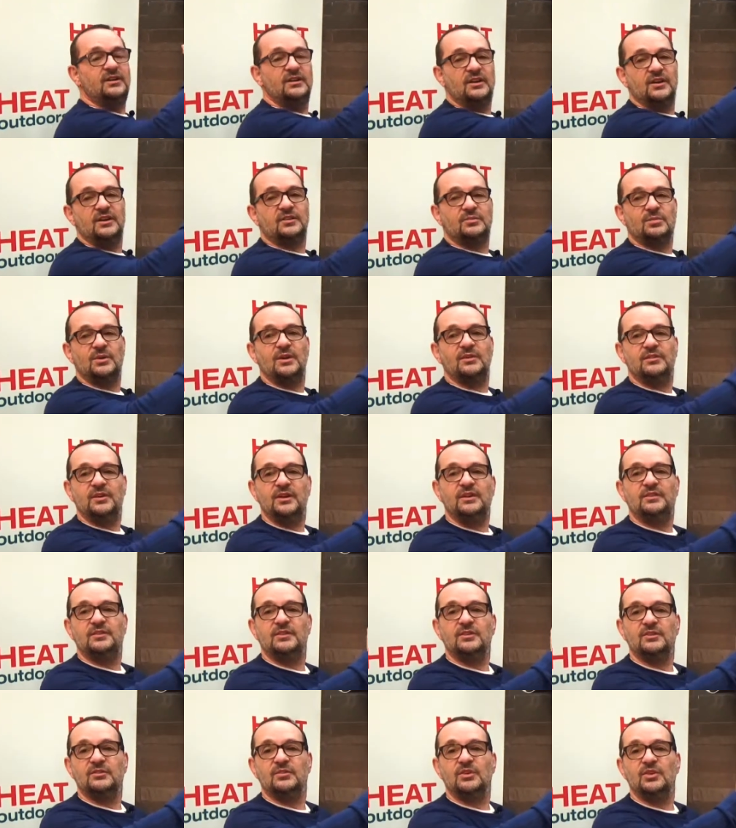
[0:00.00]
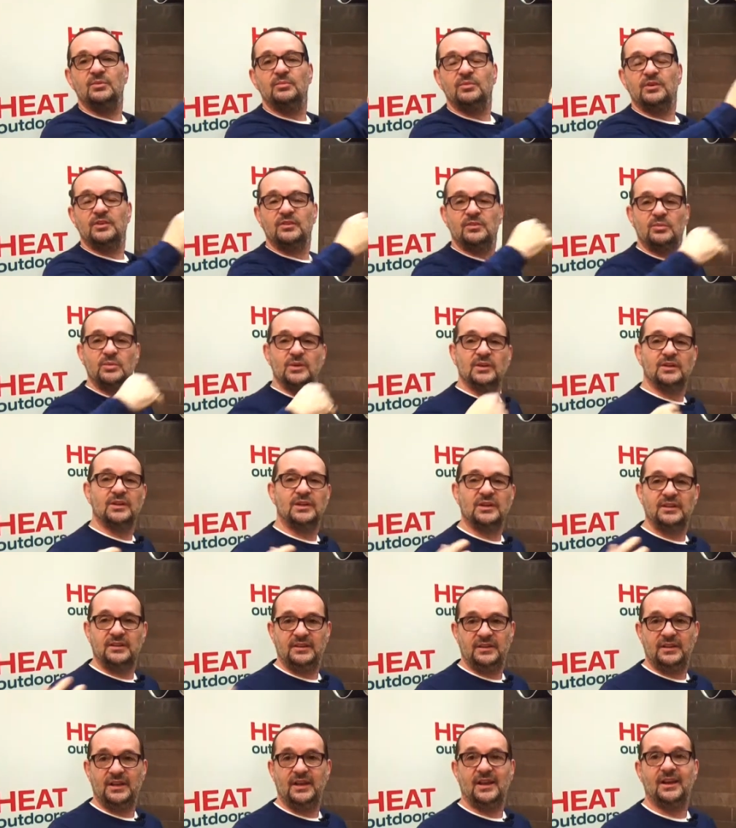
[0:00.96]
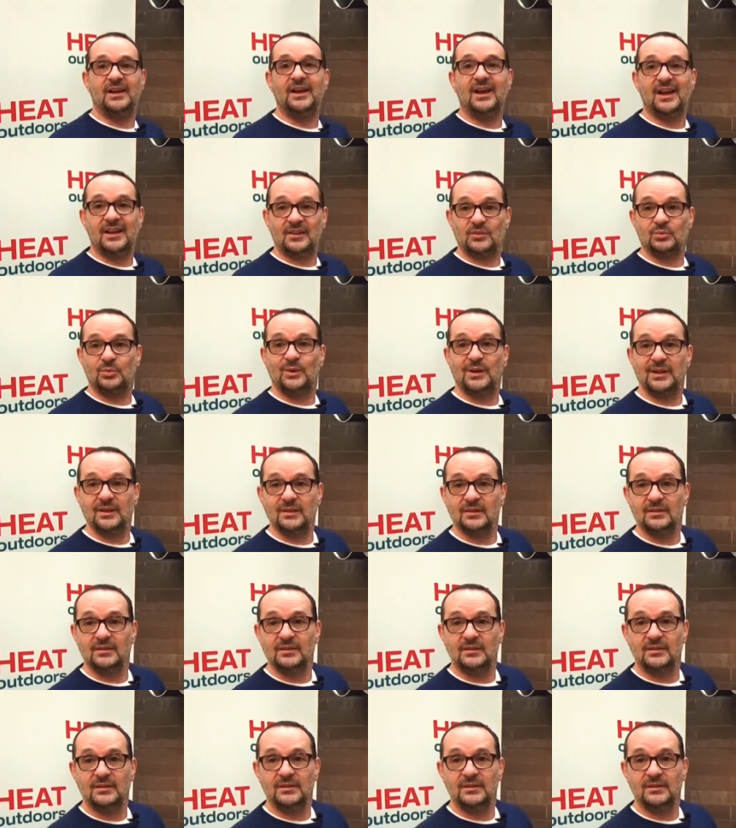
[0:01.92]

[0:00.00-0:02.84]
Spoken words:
nice way of heating the room because it will heat the air as well.